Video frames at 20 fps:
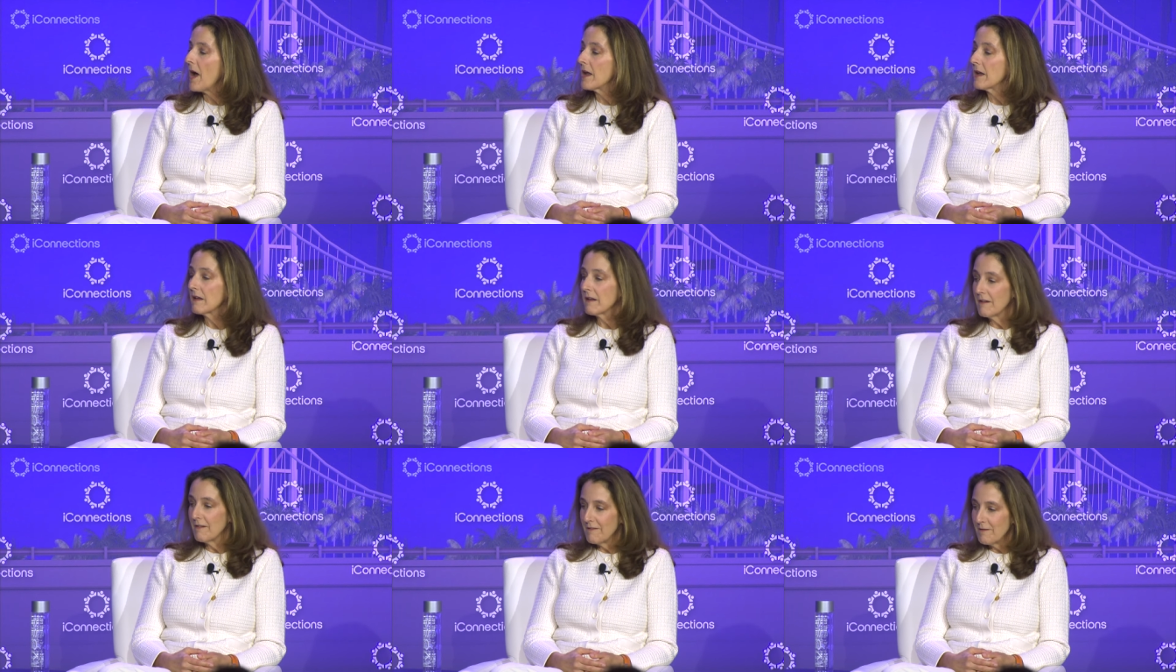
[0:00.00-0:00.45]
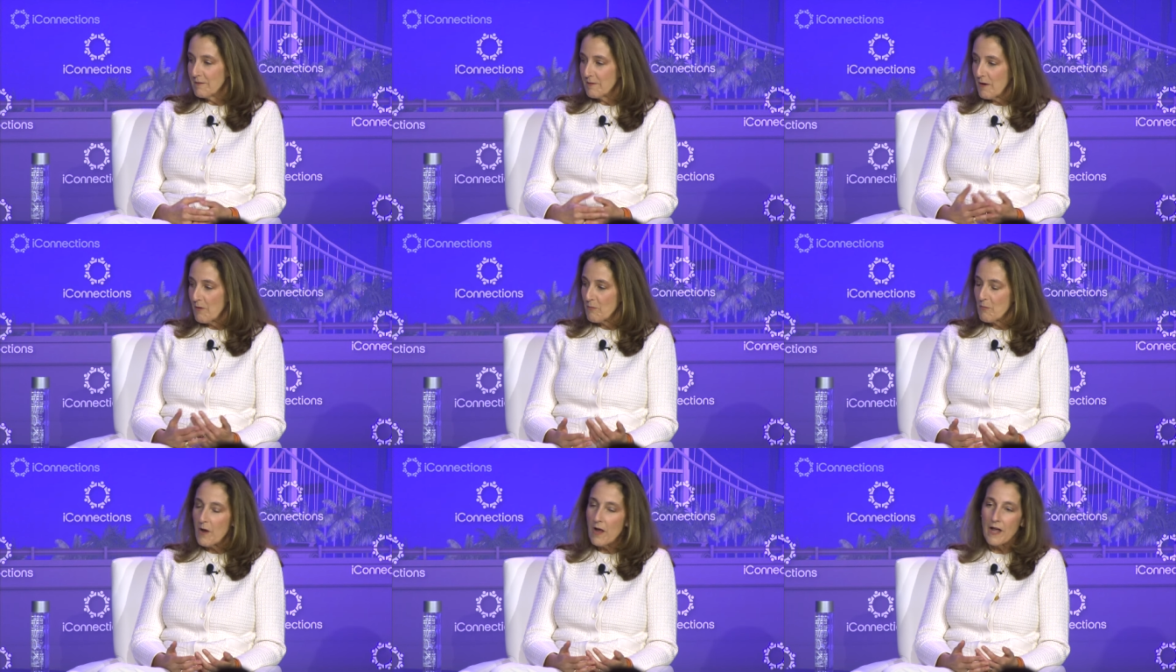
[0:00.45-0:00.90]
I
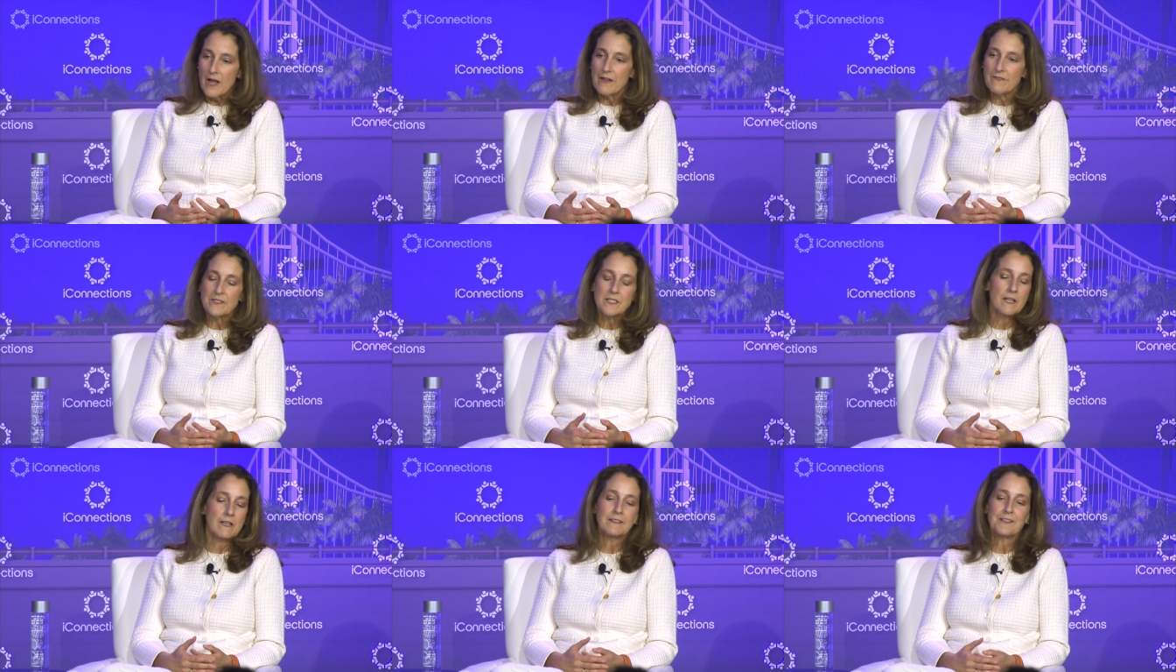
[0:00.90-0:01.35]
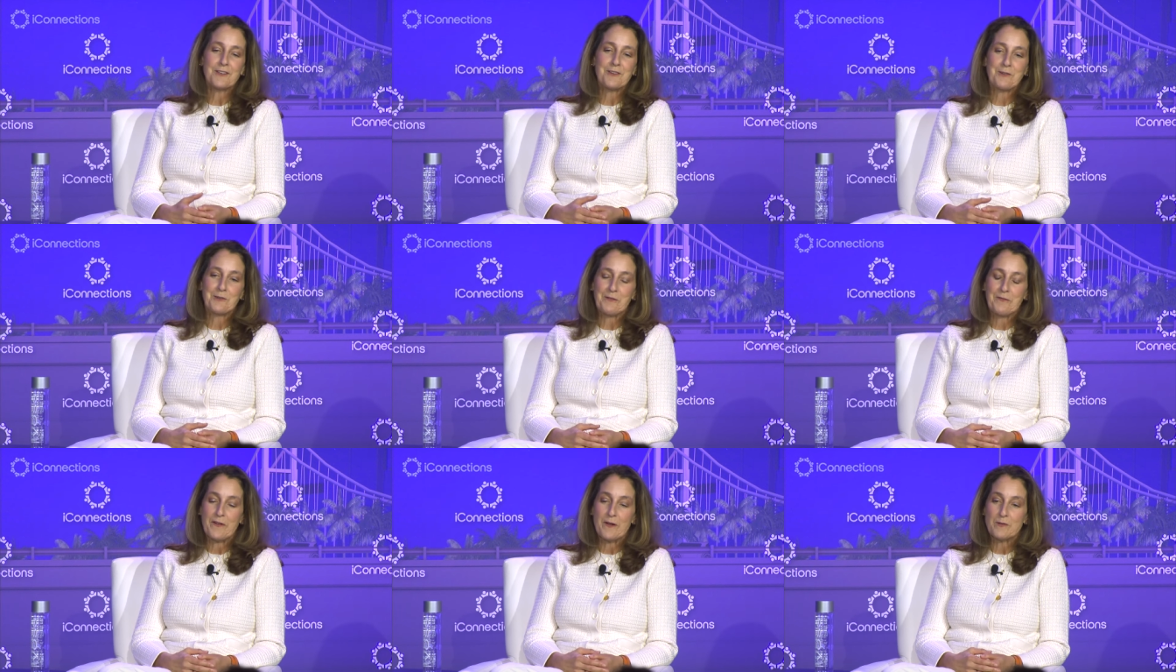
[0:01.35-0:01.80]
arrived at the
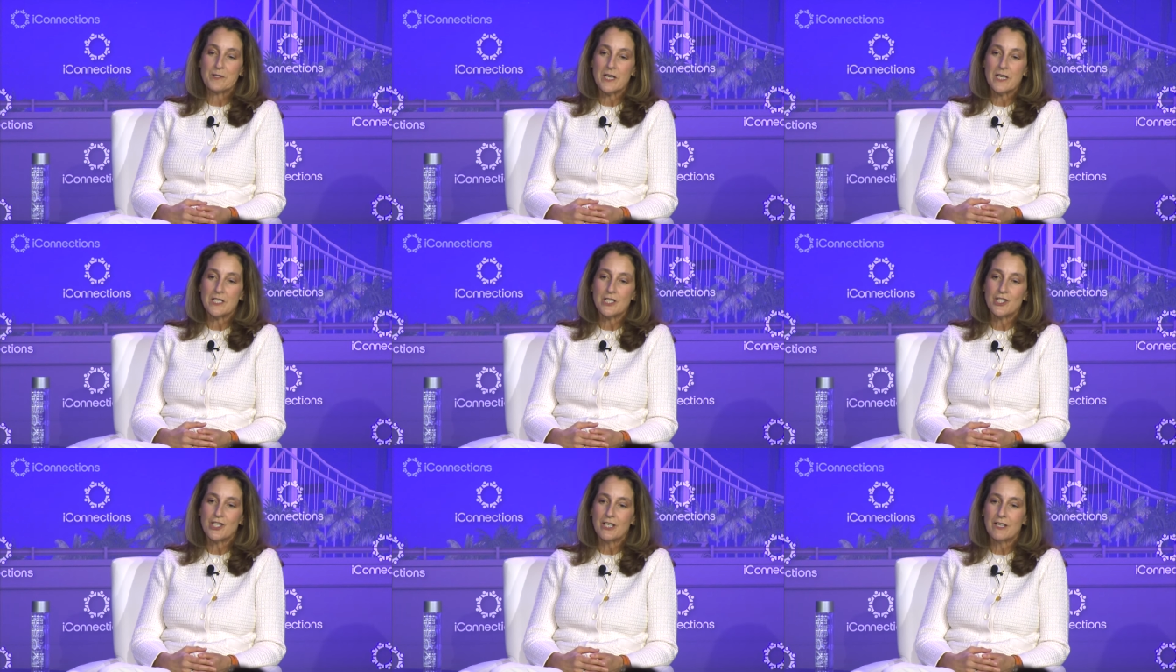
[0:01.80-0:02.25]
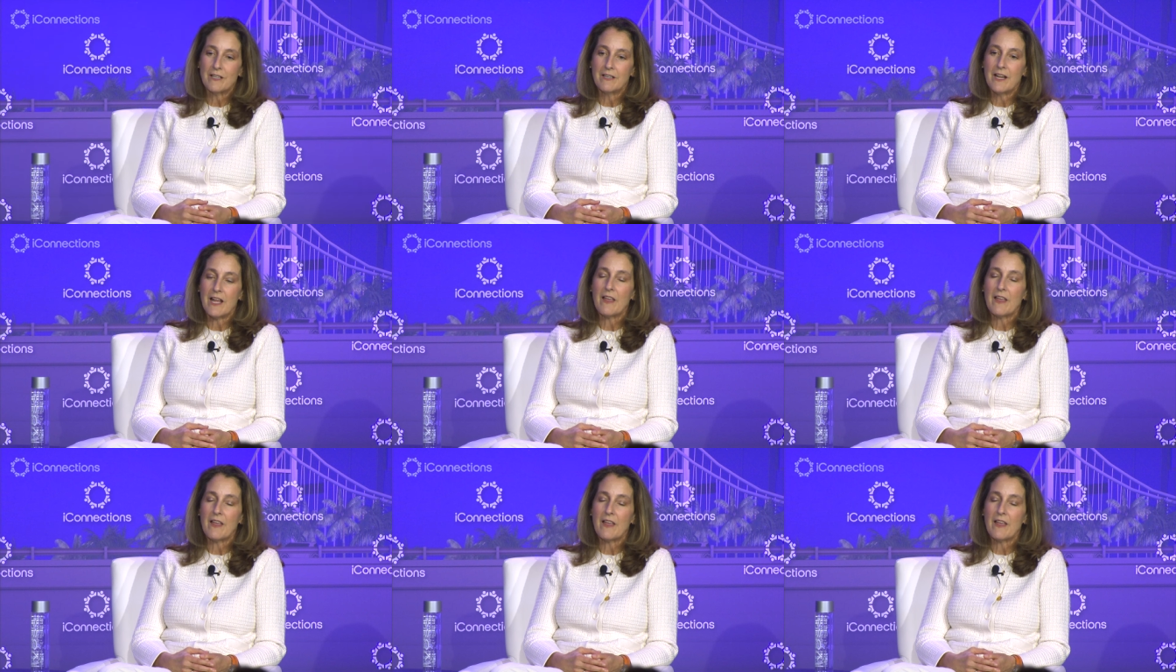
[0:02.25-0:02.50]
Hewlett Foundation